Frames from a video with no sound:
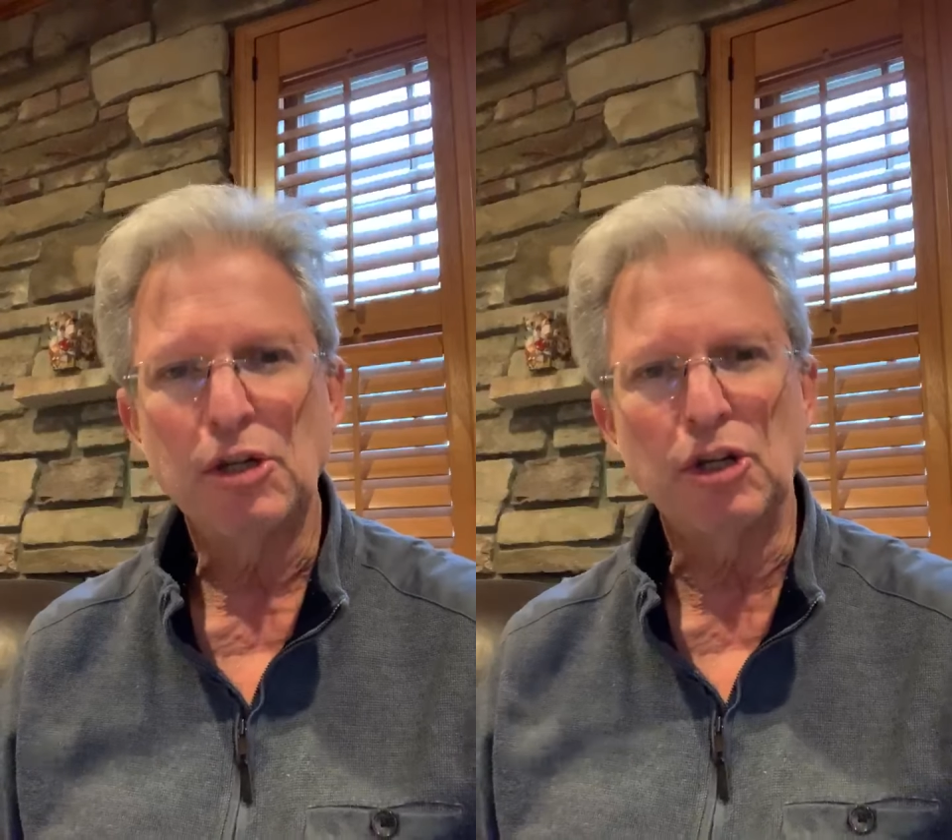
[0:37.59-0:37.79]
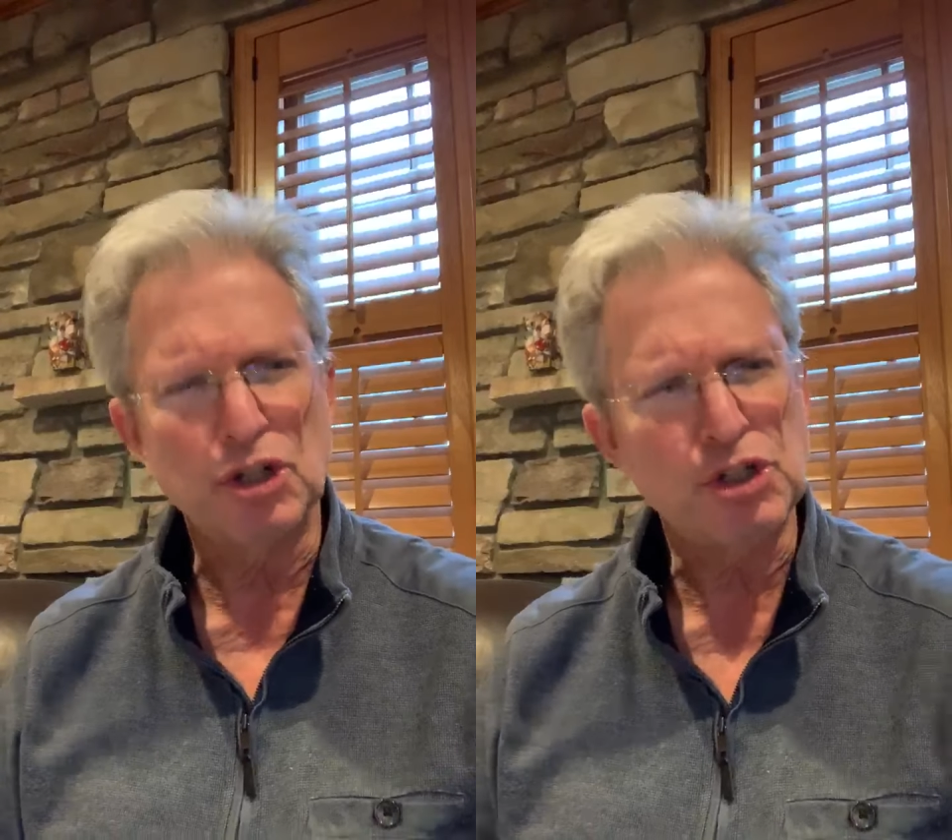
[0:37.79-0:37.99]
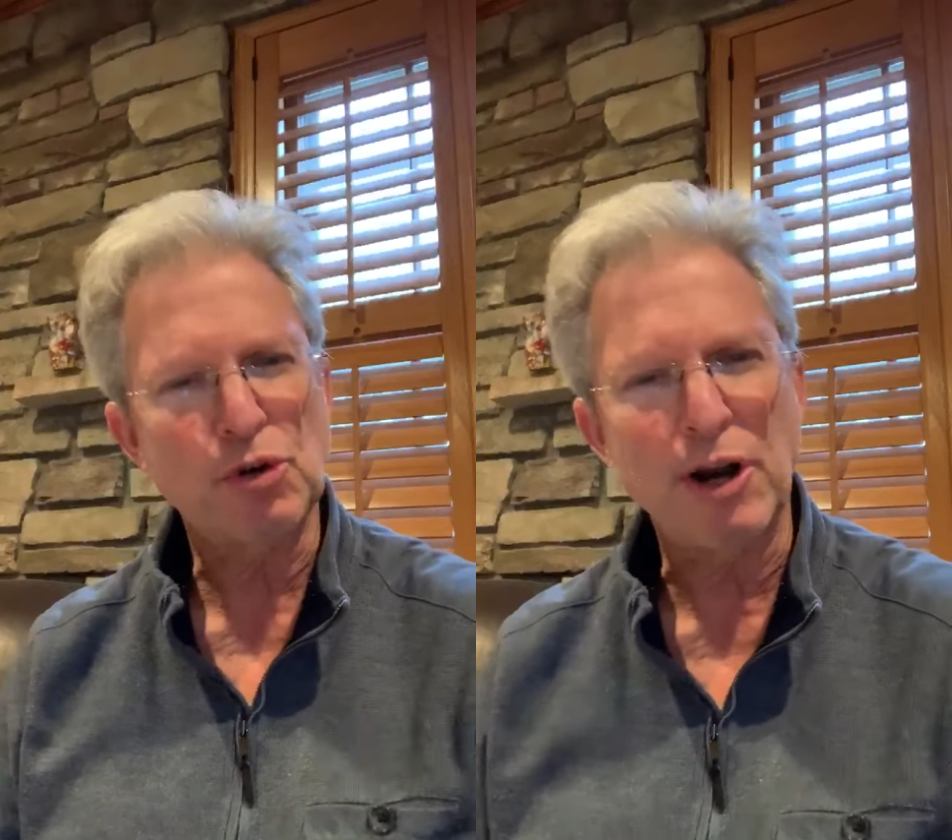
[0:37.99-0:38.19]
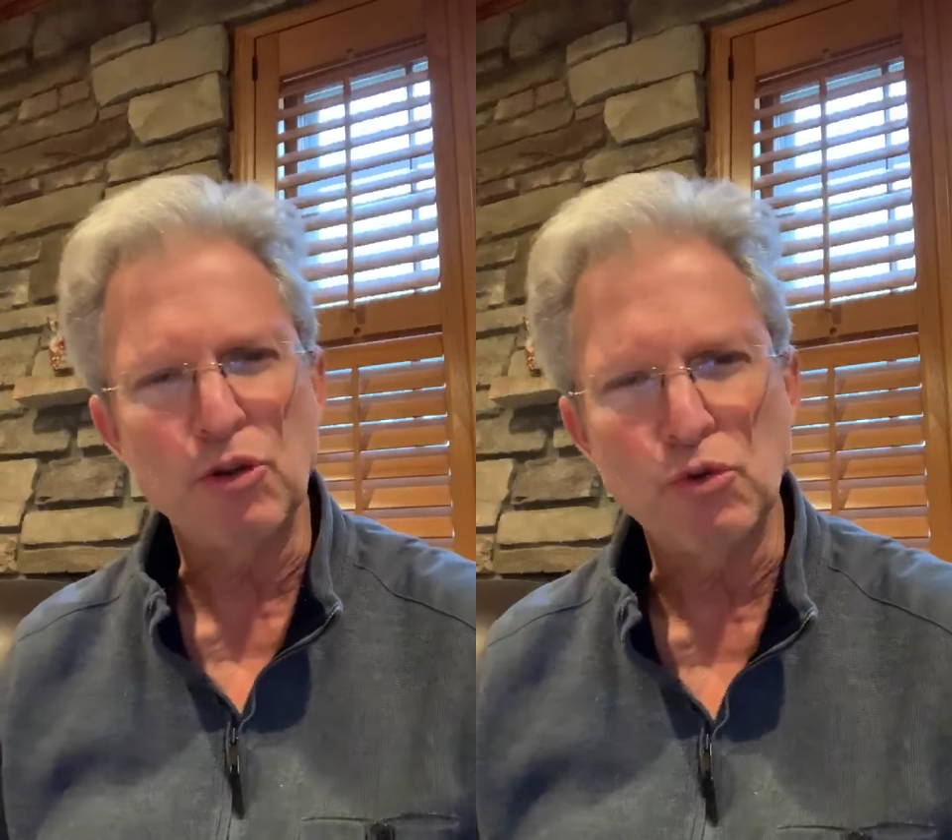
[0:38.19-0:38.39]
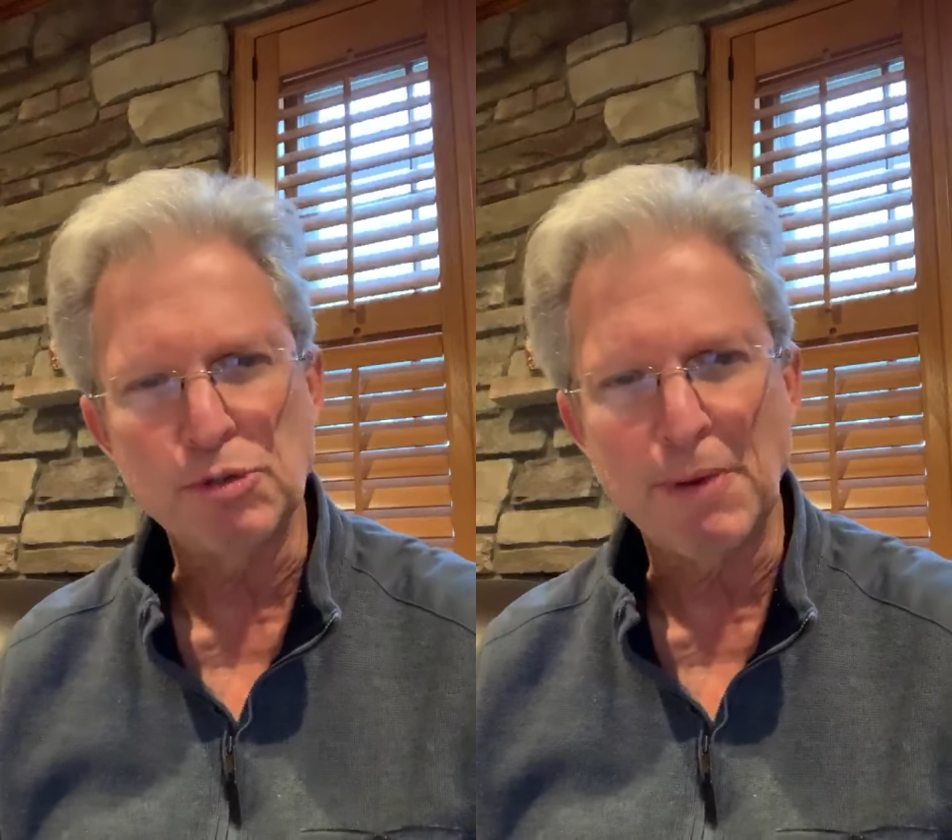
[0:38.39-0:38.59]
You just try to
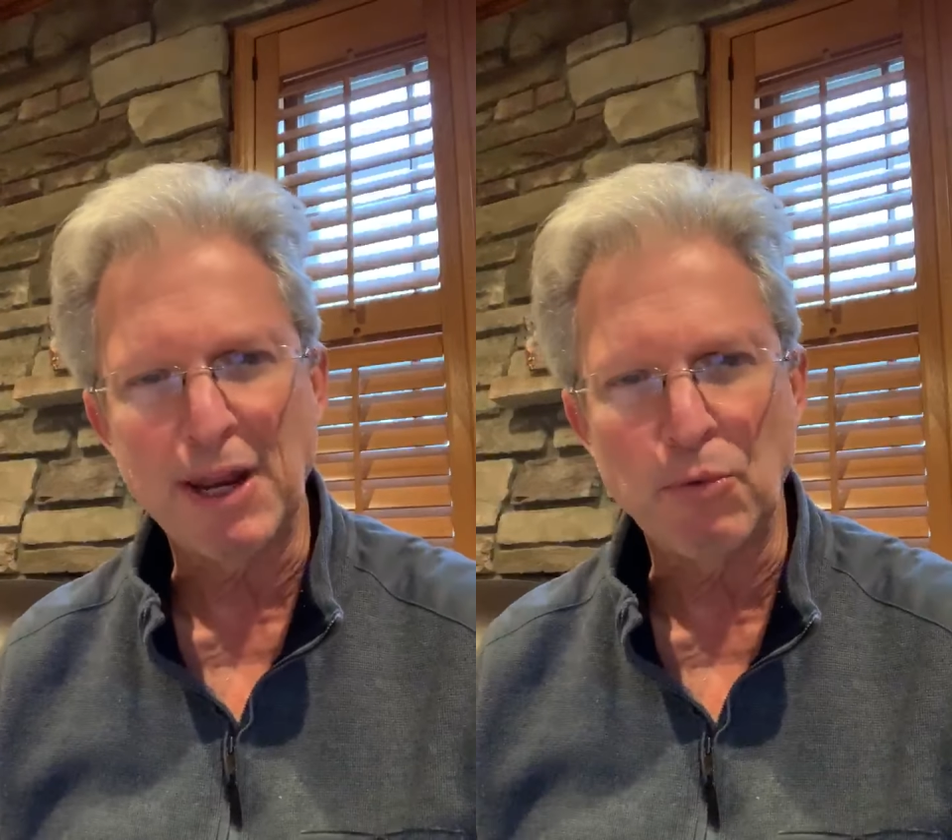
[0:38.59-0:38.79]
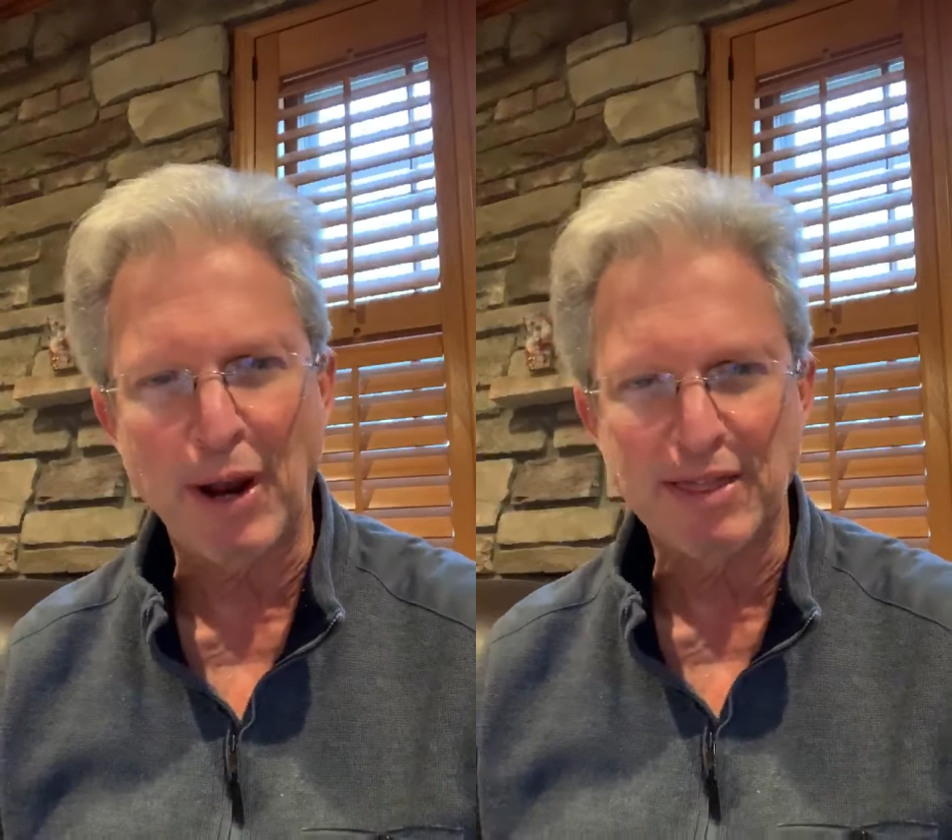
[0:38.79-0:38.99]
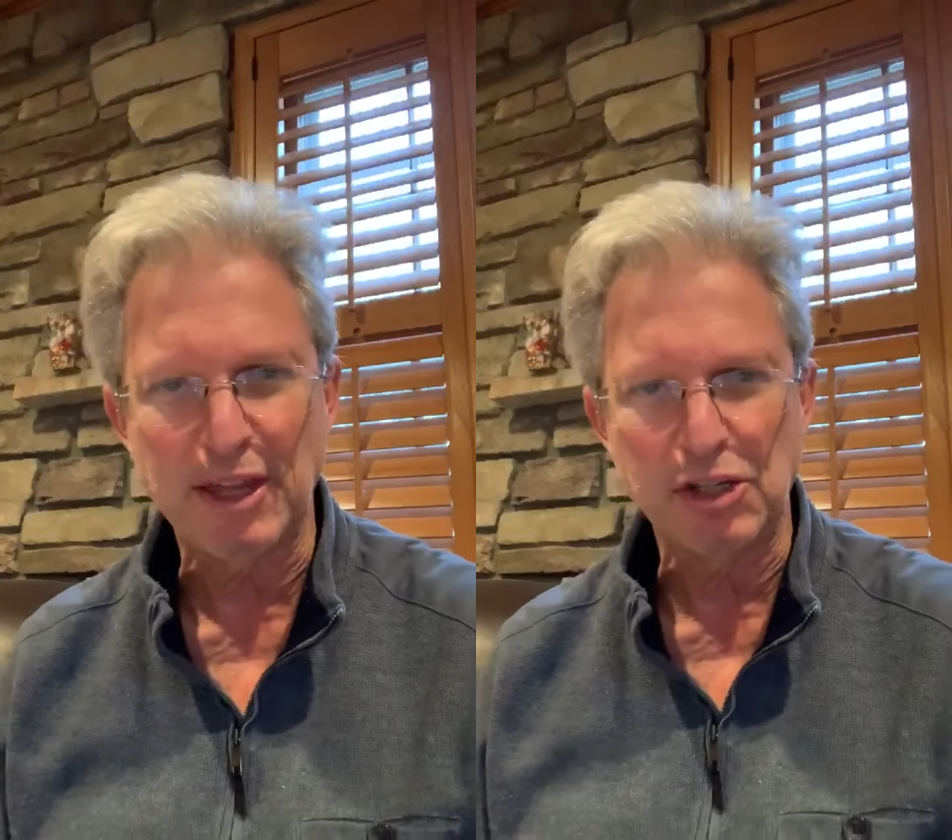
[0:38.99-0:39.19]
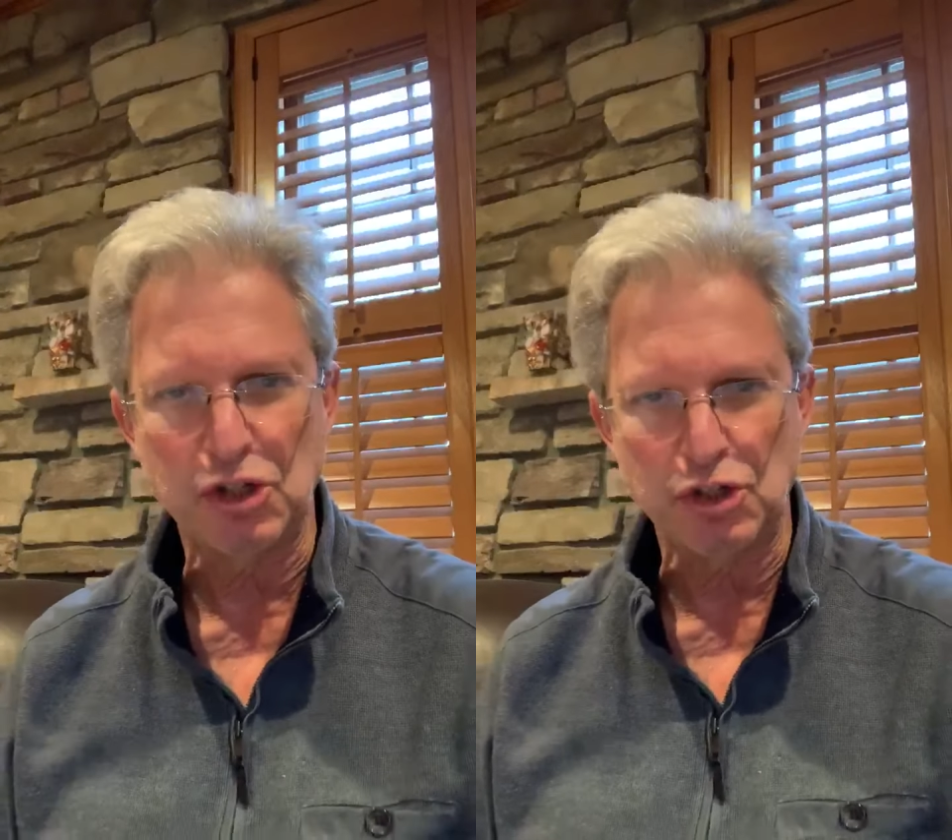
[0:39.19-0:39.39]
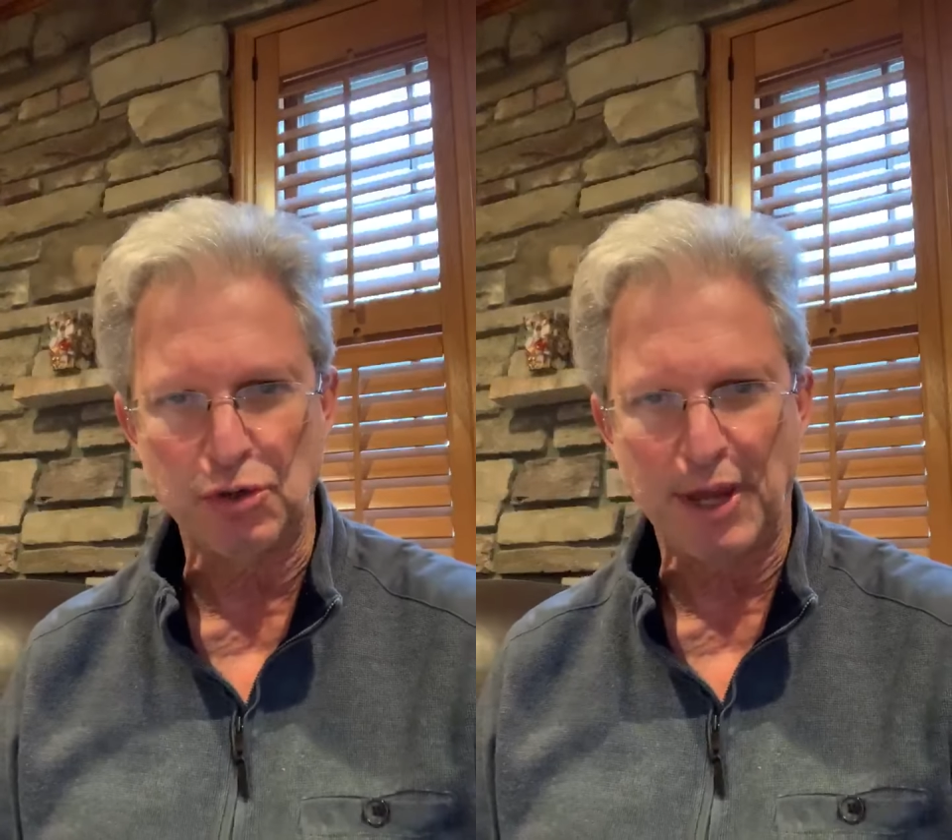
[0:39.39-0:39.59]
do as many right things
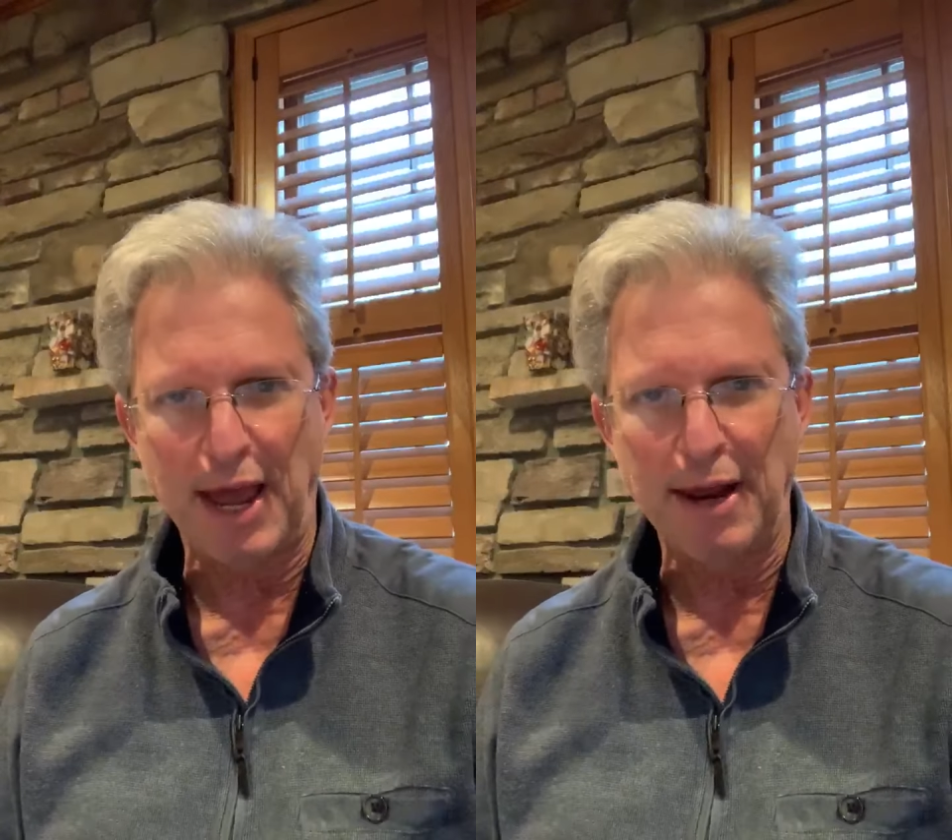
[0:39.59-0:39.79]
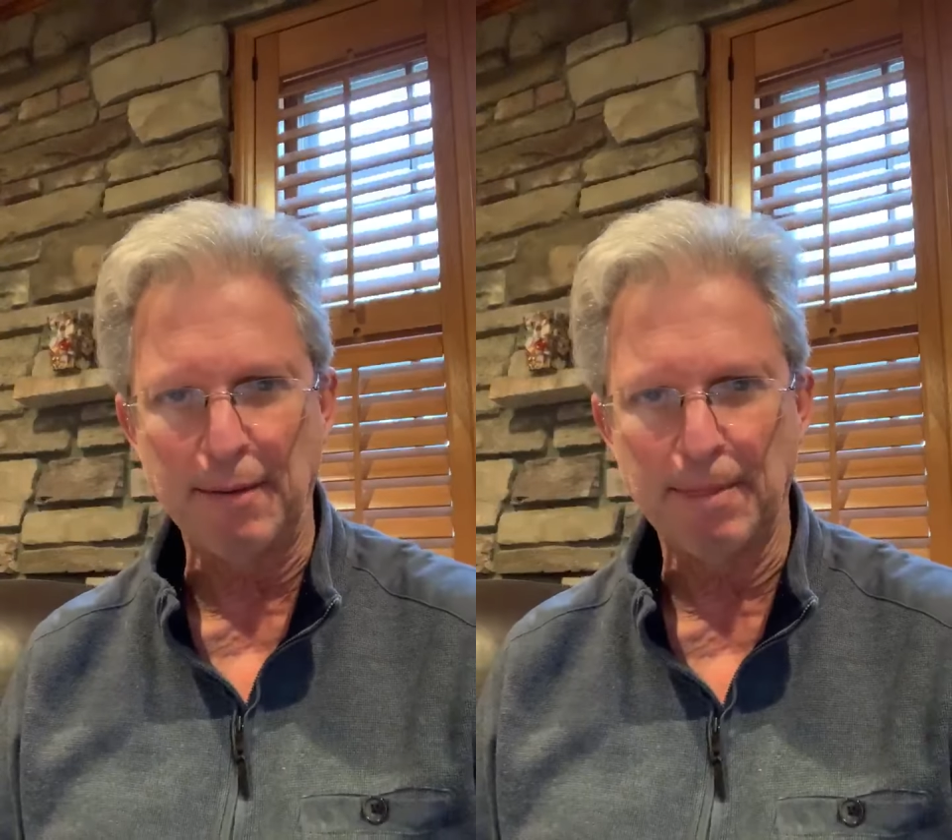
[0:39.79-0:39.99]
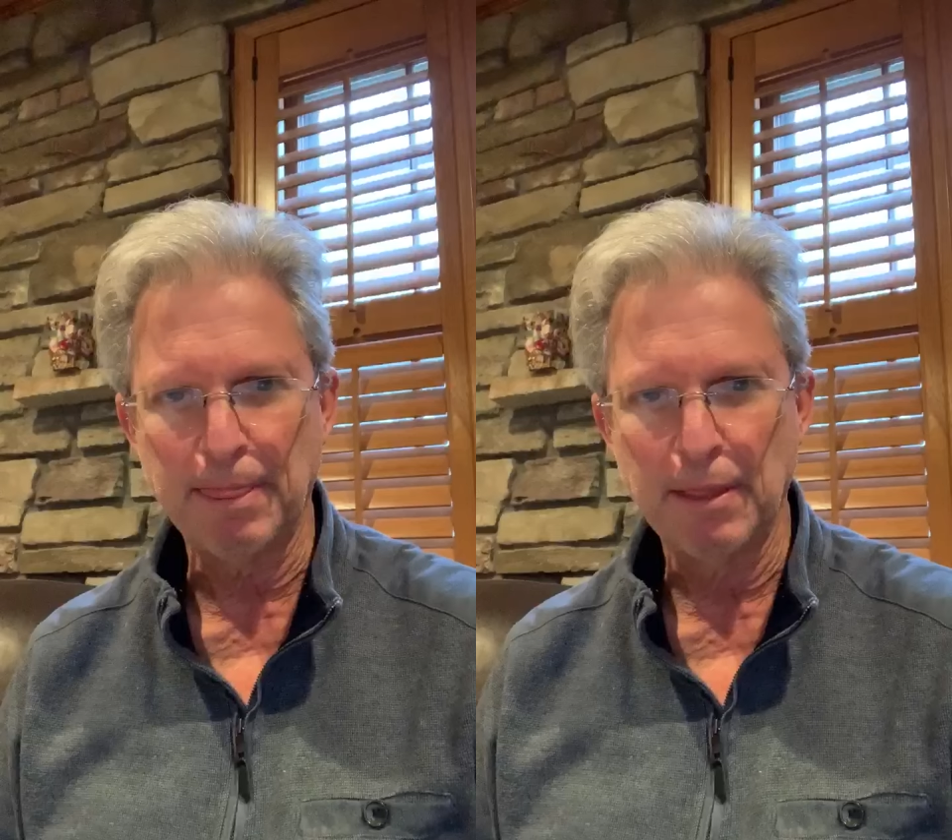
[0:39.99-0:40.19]
as you can.